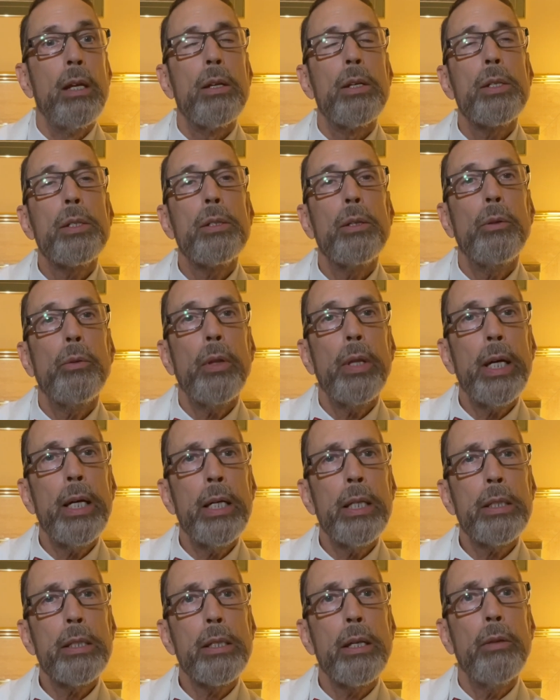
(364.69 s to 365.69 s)
So
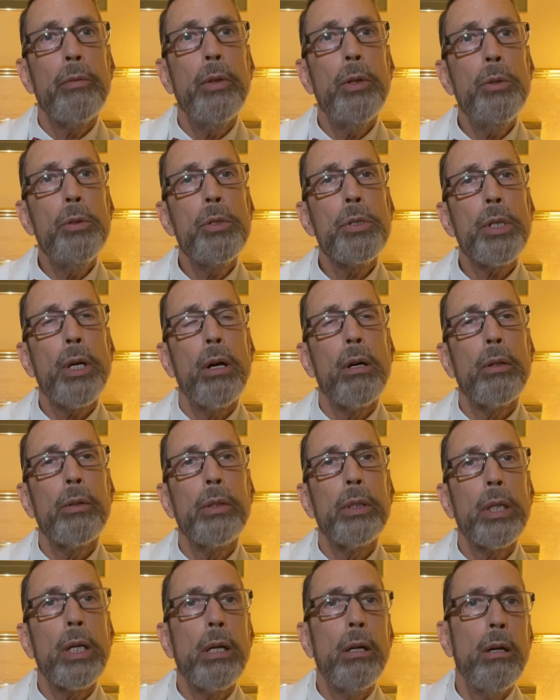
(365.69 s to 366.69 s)
that those are
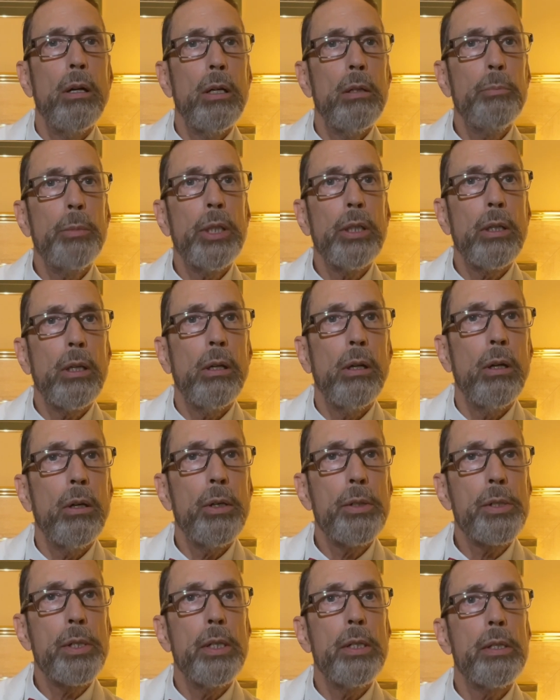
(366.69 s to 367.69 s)
the common
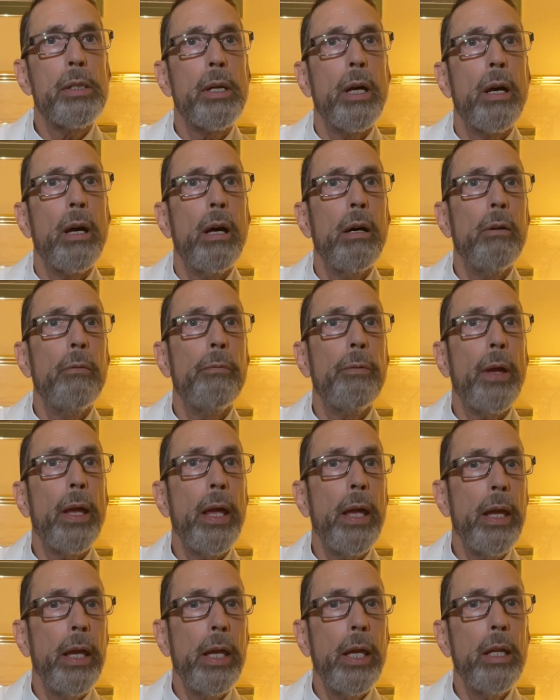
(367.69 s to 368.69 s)
causes of
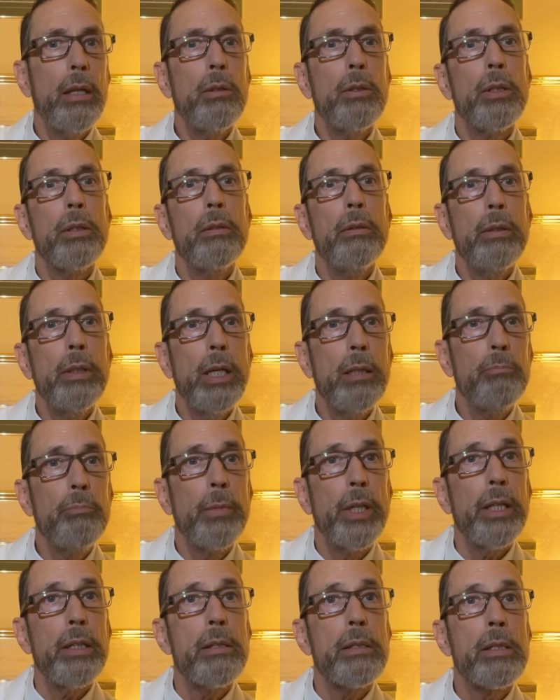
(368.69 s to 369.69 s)
hand
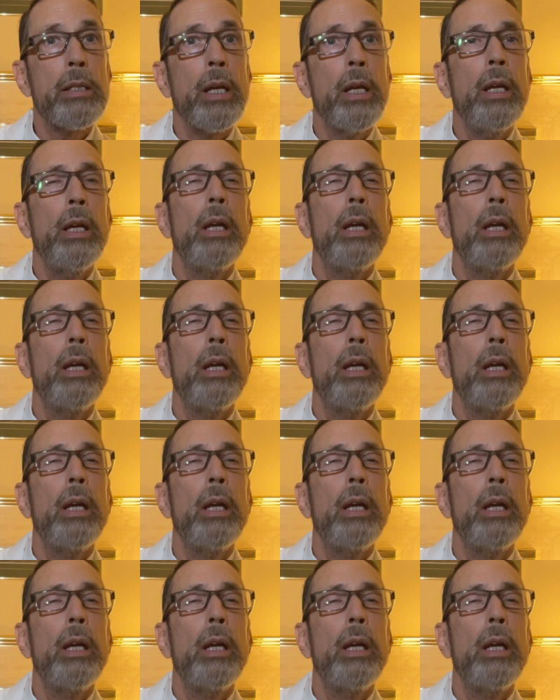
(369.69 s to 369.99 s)
numbness.